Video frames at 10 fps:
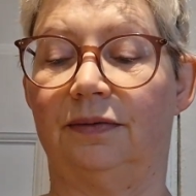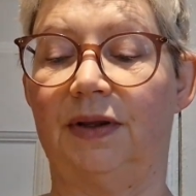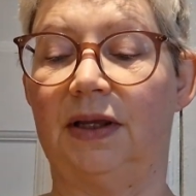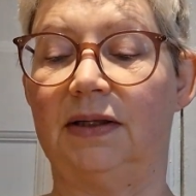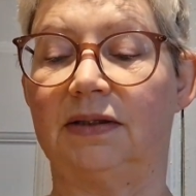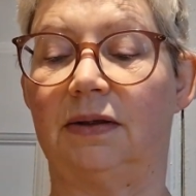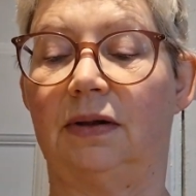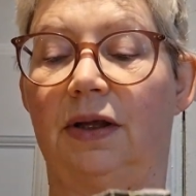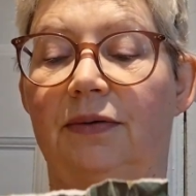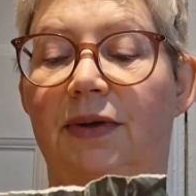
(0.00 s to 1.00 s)
These
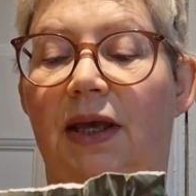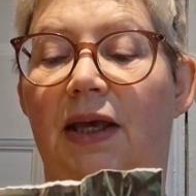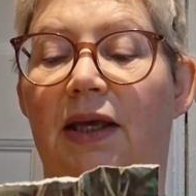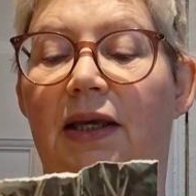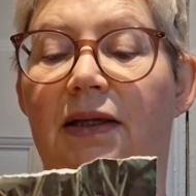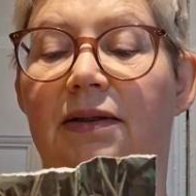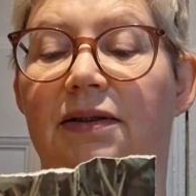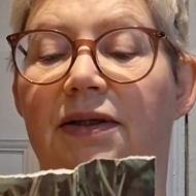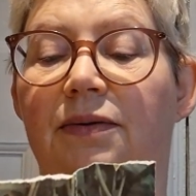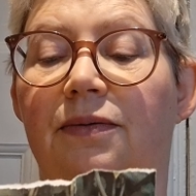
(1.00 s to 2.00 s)
are okay
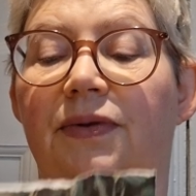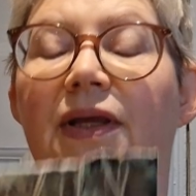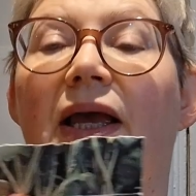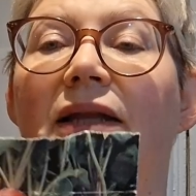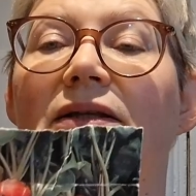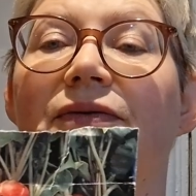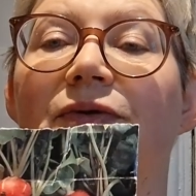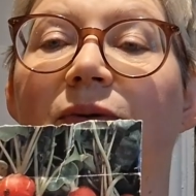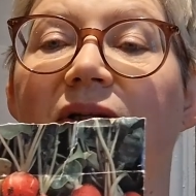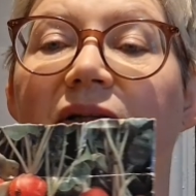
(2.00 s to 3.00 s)
till the end of
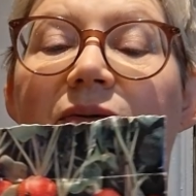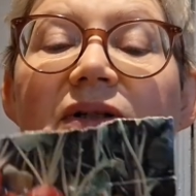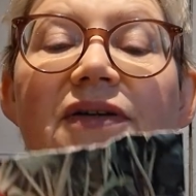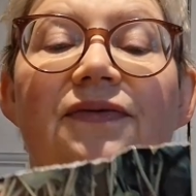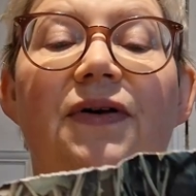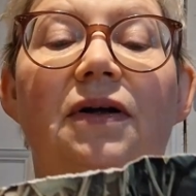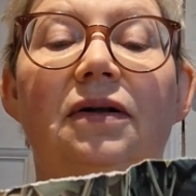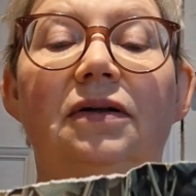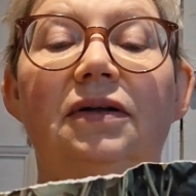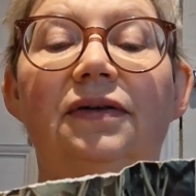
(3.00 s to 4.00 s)

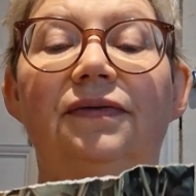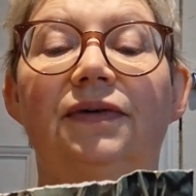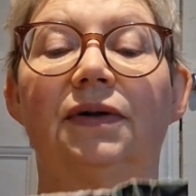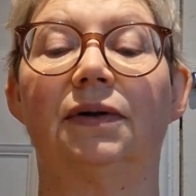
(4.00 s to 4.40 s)
2025.